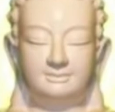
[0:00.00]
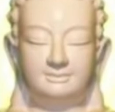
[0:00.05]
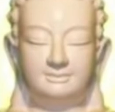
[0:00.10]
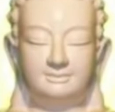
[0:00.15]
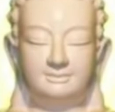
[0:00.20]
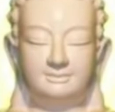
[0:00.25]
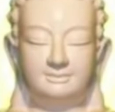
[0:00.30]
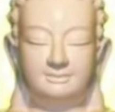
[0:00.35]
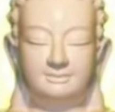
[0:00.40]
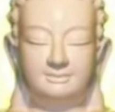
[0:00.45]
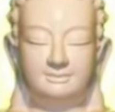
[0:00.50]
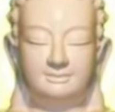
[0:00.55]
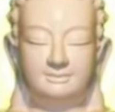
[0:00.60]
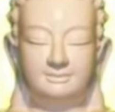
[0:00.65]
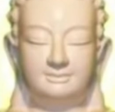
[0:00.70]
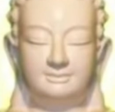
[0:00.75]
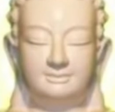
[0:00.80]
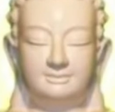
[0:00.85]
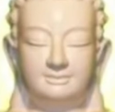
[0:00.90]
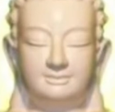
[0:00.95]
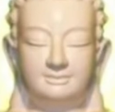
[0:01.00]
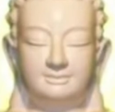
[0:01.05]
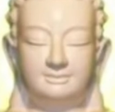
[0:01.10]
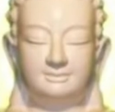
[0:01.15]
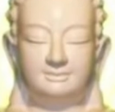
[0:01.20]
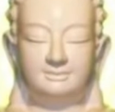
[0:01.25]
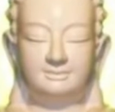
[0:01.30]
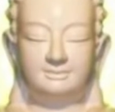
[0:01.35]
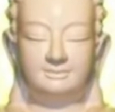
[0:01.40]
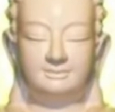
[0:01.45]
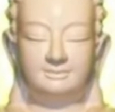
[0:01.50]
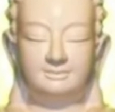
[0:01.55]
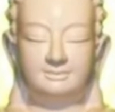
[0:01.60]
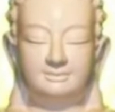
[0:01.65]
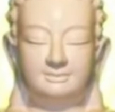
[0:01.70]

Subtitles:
[no speech]